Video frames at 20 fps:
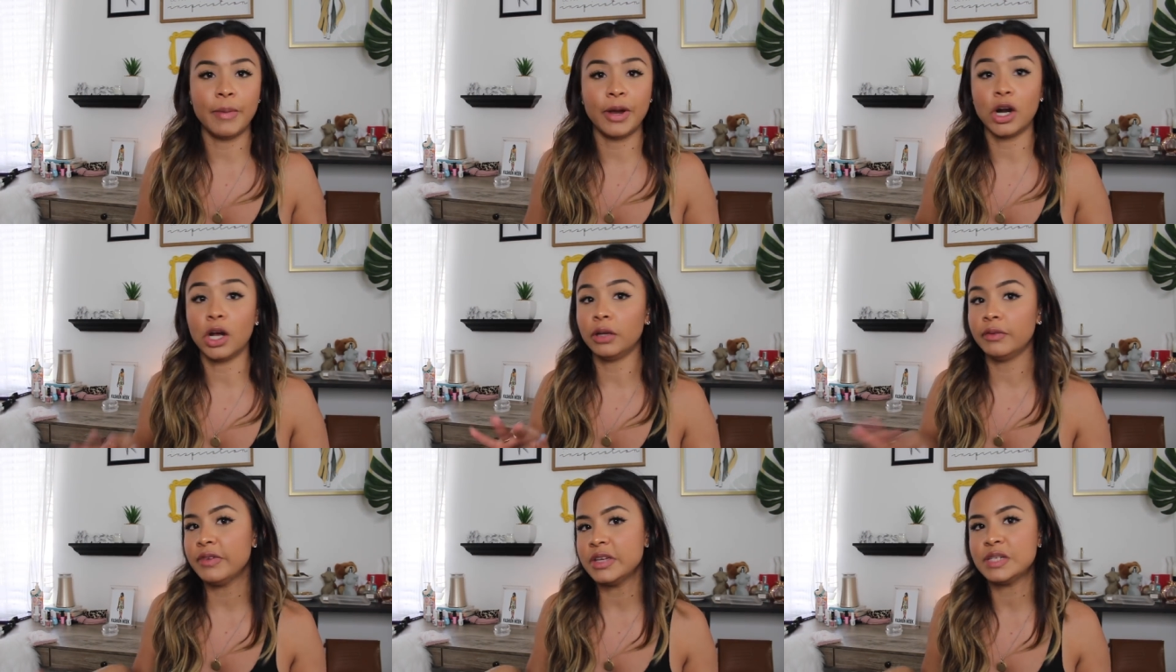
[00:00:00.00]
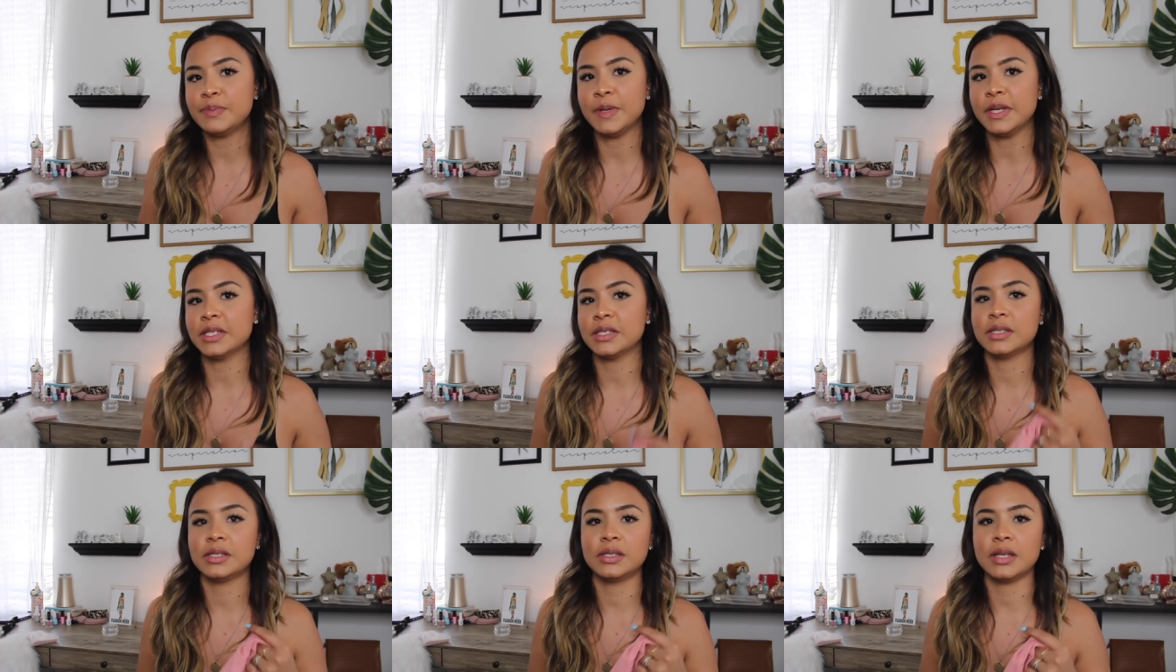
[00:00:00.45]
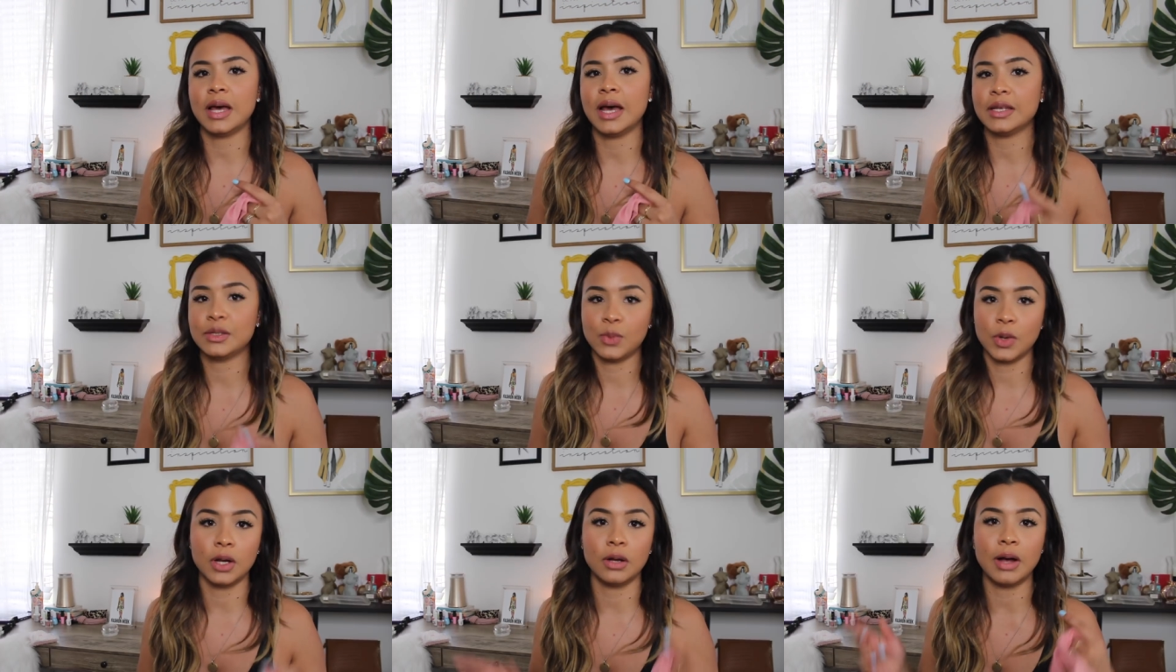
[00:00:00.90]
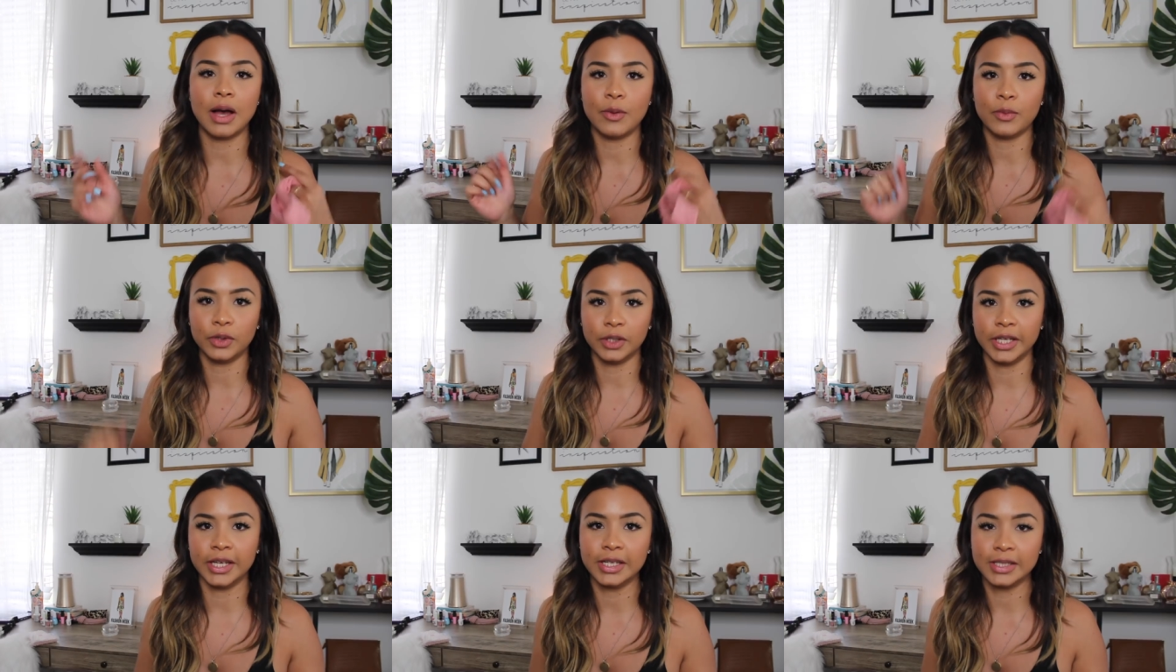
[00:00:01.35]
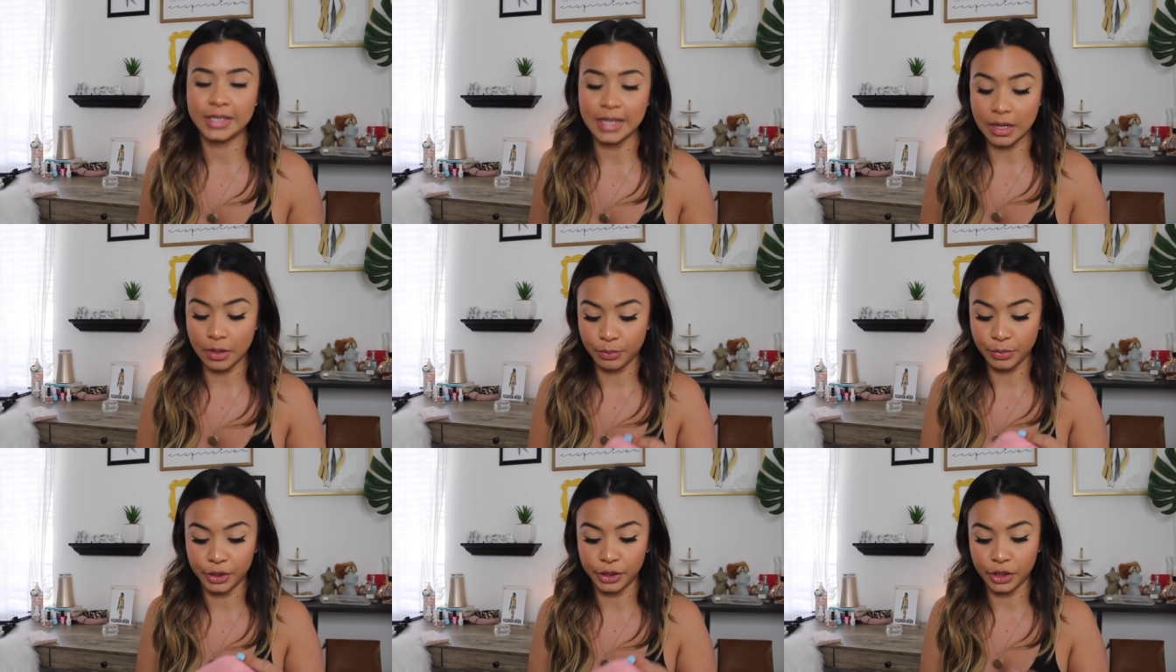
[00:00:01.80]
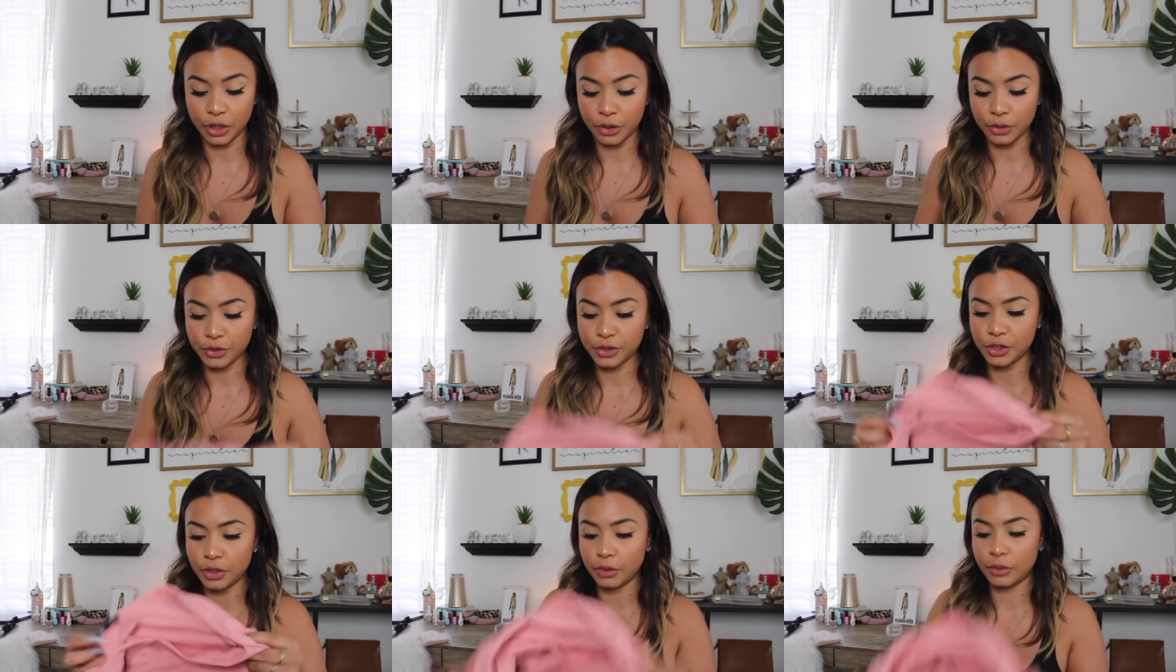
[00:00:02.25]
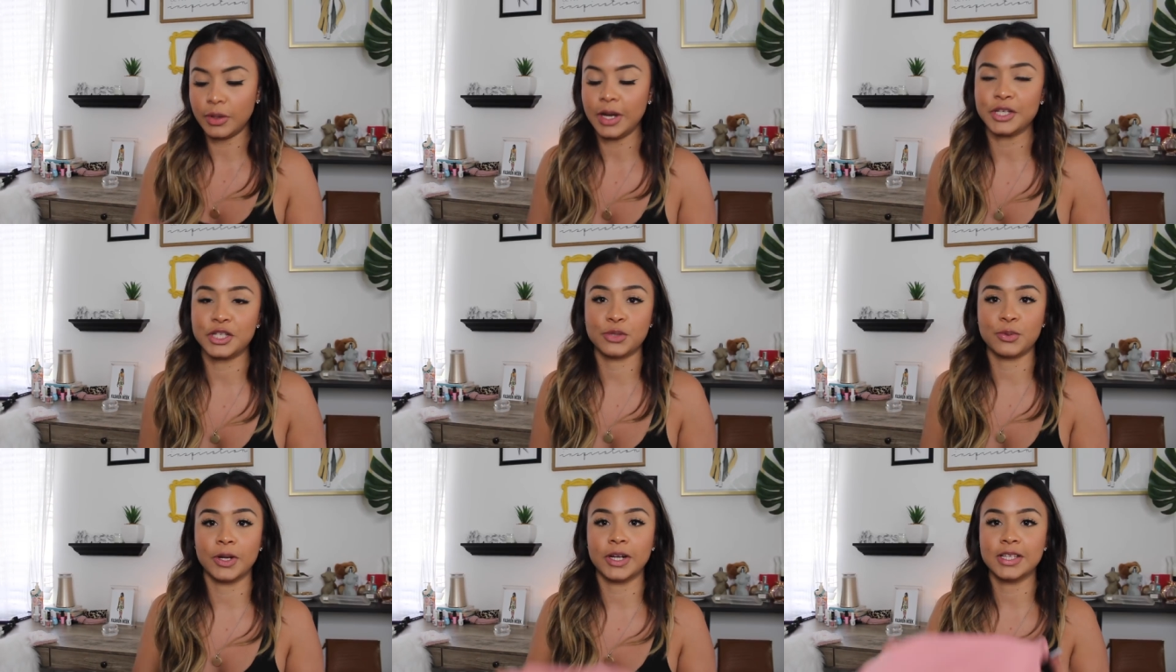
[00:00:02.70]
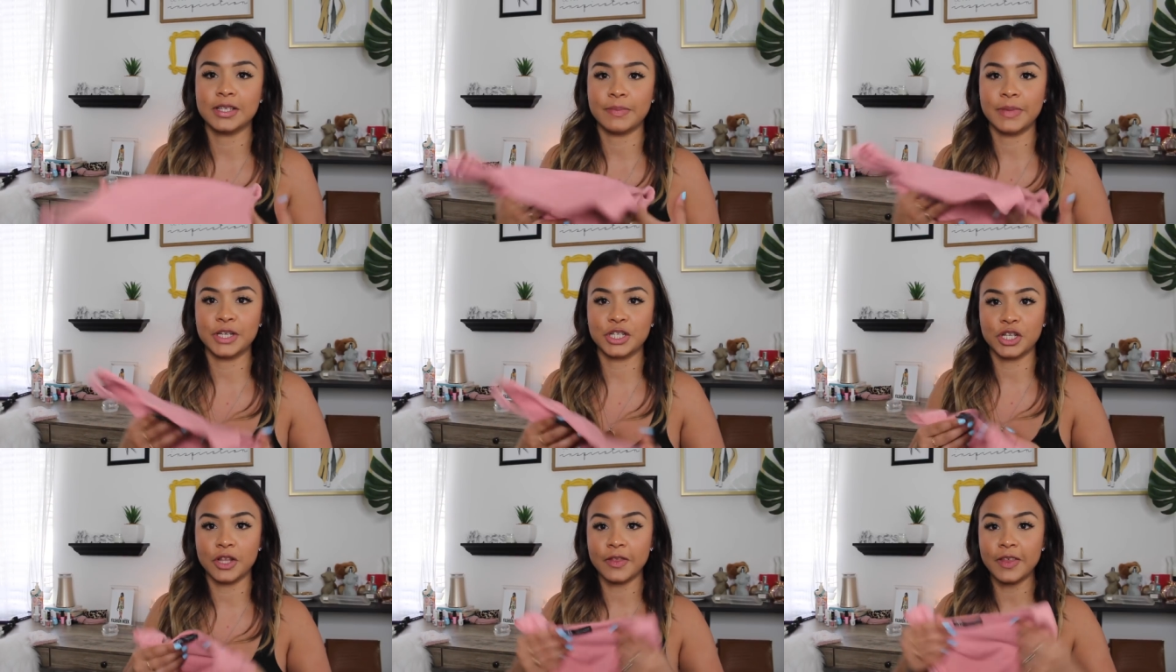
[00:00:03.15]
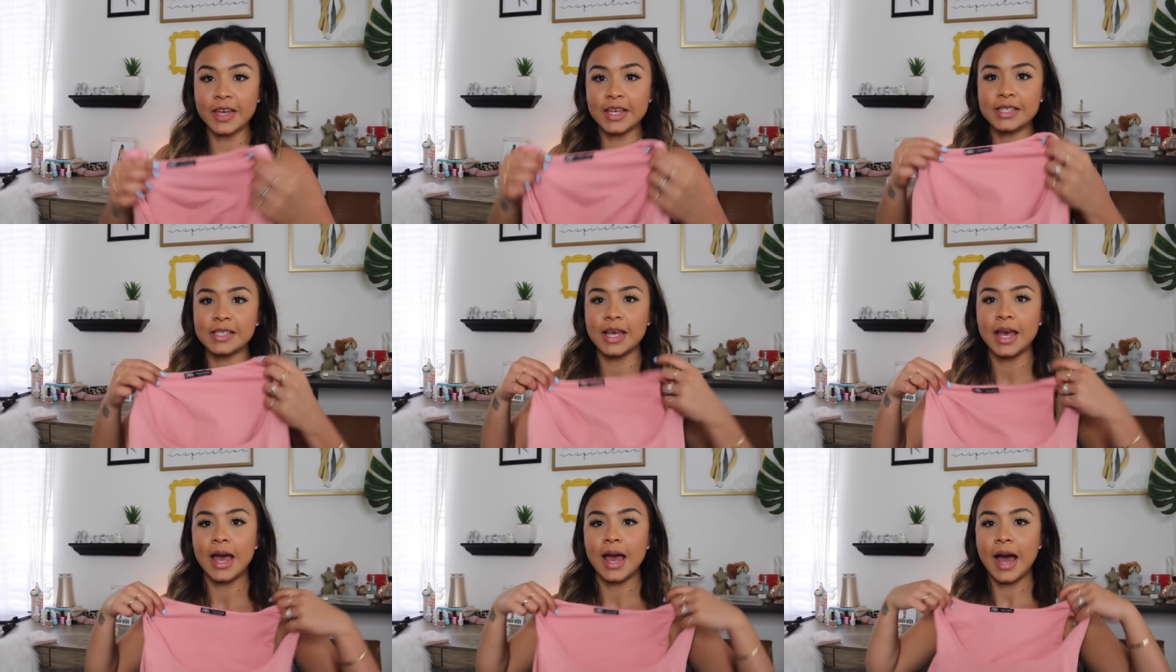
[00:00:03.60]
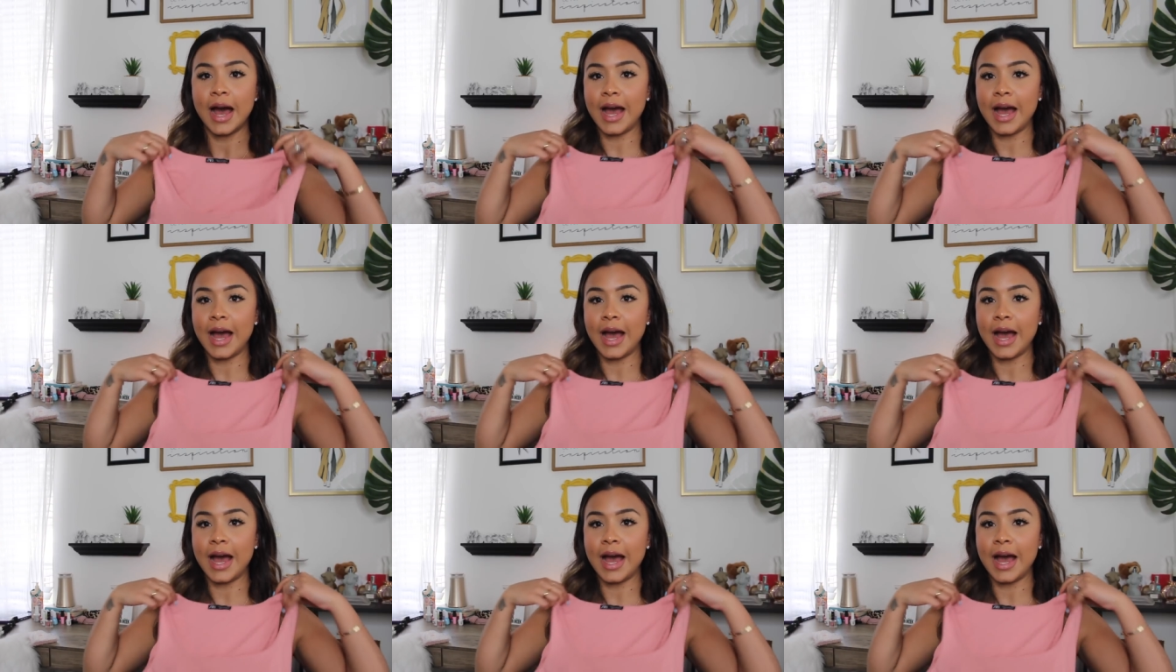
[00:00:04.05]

And all of these pieces as well, I will link down below. So I just wanted to mention this.